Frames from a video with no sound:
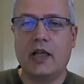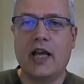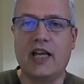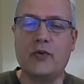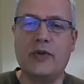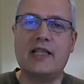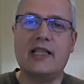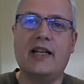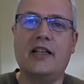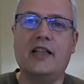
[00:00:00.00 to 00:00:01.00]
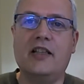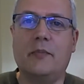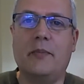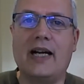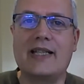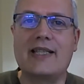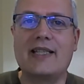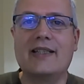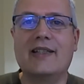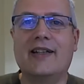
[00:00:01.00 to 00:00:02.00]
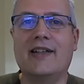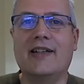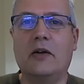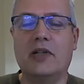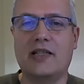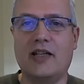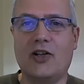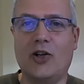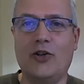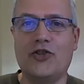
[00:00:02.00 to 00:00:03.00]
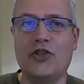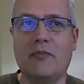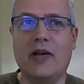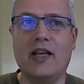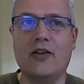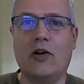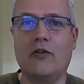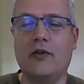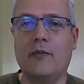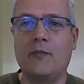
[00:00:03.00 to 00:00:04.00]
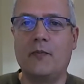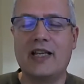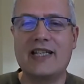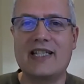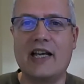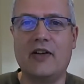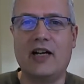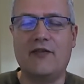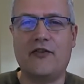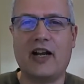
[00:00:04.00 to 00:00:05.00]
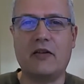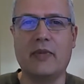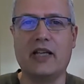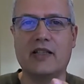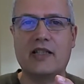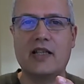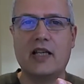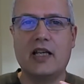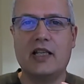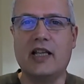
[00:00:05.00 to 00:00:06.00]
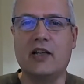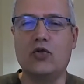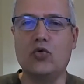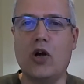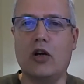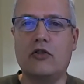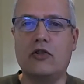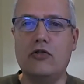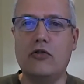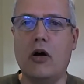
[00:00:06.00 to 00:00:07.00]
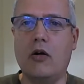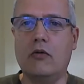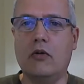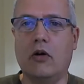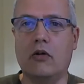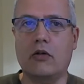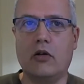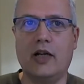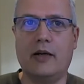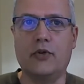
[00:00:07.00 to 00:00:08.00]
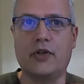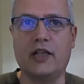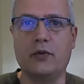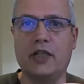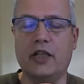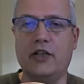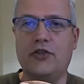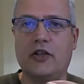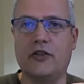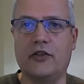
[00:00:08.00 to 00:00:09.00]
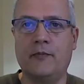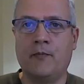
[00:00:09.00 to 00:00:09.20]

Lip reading: As we said in the past, our psychology, made of several fragments that do not know or collaborate with each other,